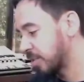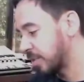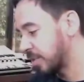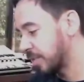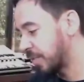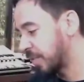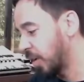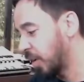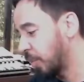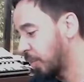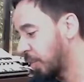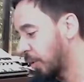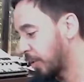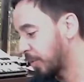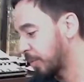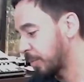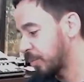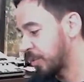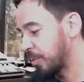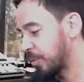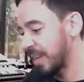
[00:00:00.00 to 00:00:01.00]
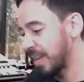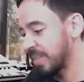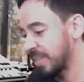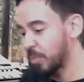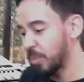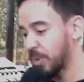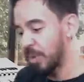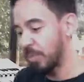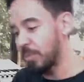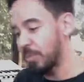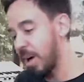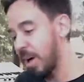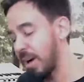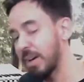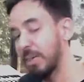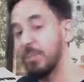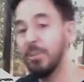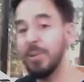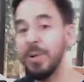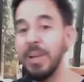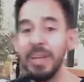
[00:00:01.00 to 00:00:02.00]
the Fillmore from 2001 and Rock
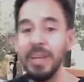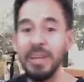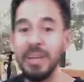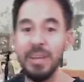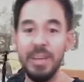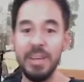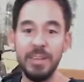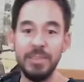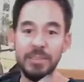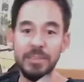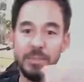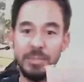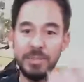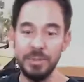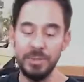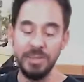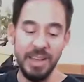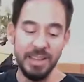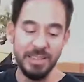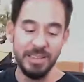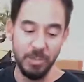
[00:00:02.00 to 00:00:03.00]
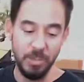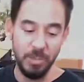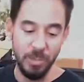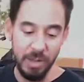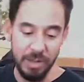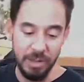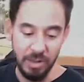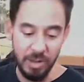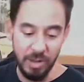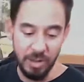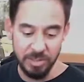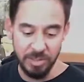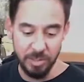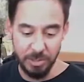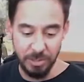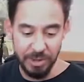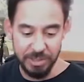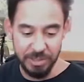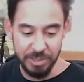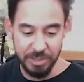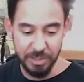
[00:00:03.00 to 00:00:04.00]
am Ring from 2001, also
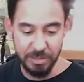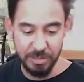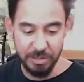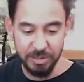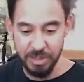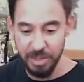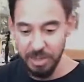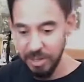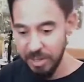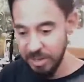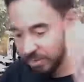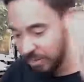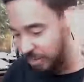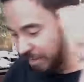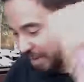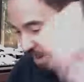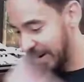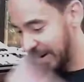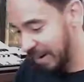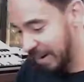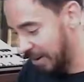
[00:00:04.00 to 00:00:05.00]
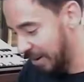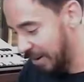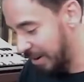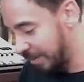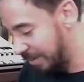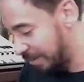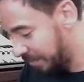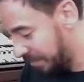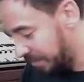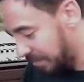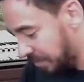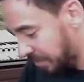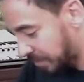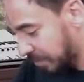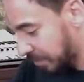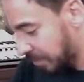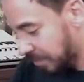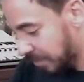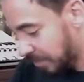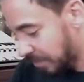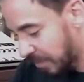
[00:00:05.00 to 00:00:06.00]
great shows from that era.
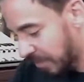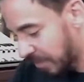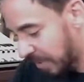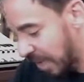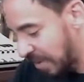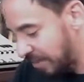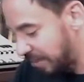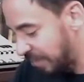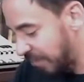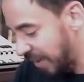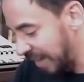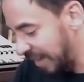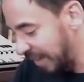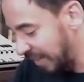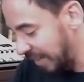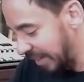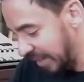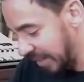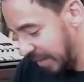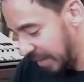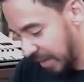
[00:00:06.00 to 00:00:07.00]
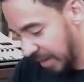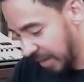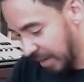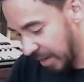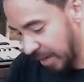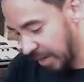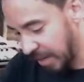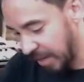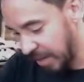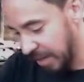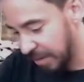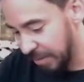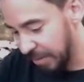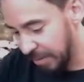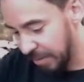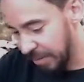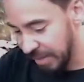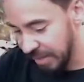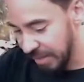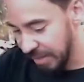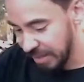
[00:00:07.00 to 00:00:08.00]
And finally,
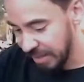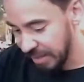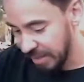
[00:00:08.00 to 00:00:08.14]
the